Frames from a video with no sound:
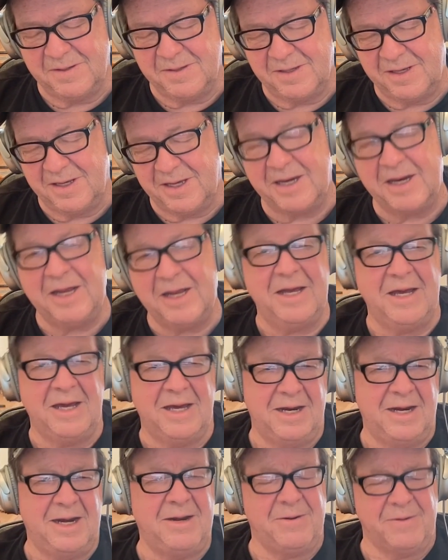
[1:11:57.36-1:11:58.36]
at
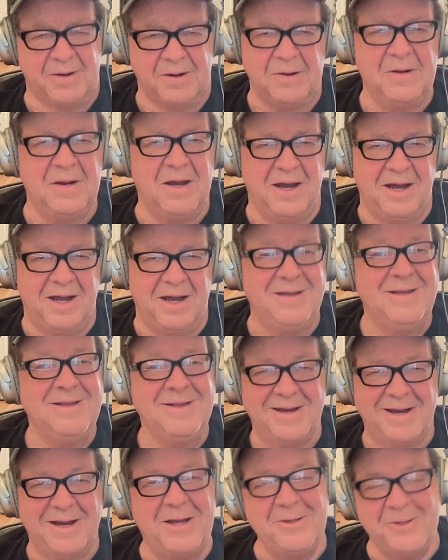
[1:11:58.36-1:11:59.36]
any rate,
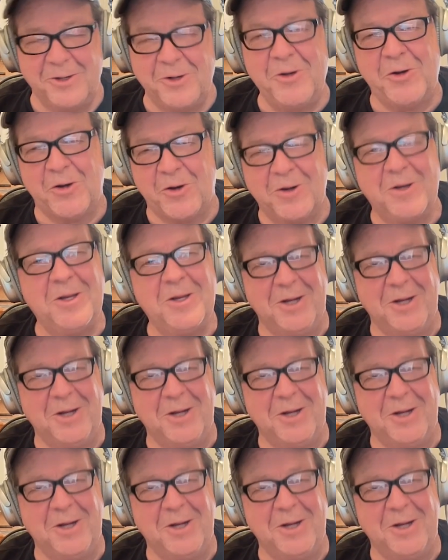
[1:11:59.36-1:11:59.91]
I learned early